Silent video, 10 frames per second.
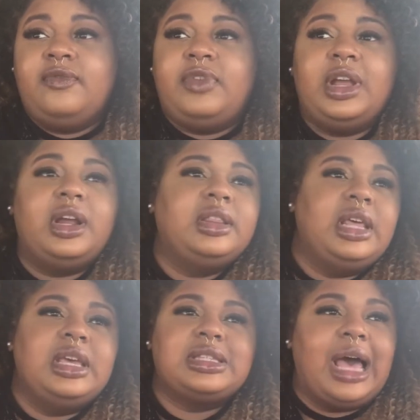figuring
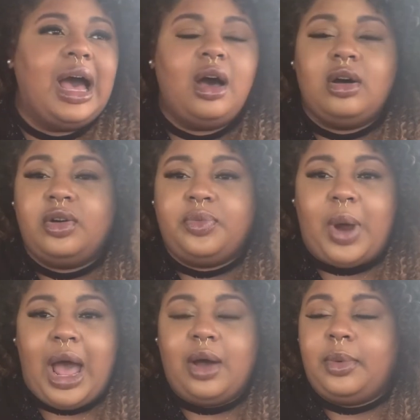things out,
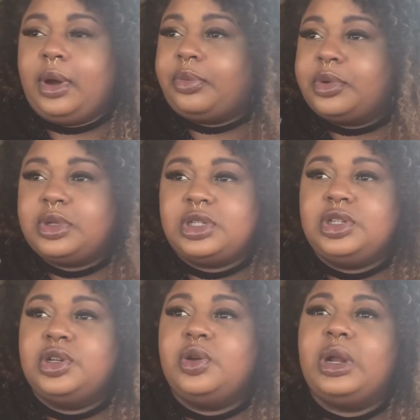what routes
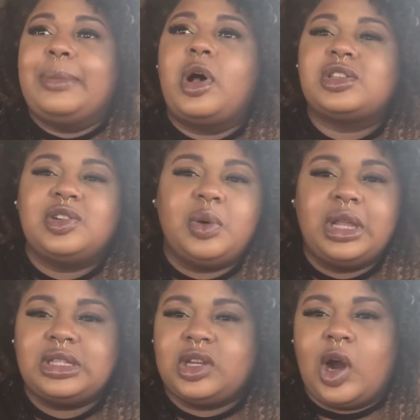do, and I'm also doing
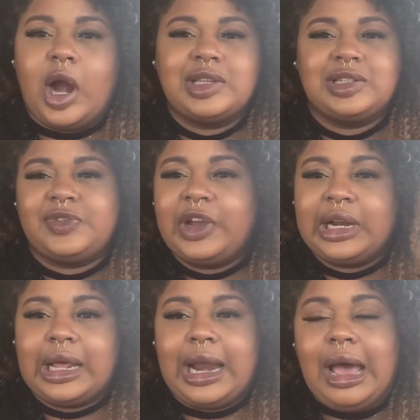Instacart, so just
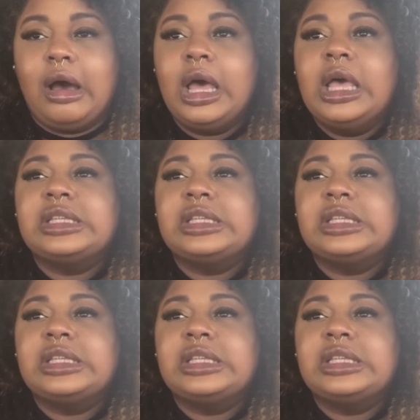figuring that out.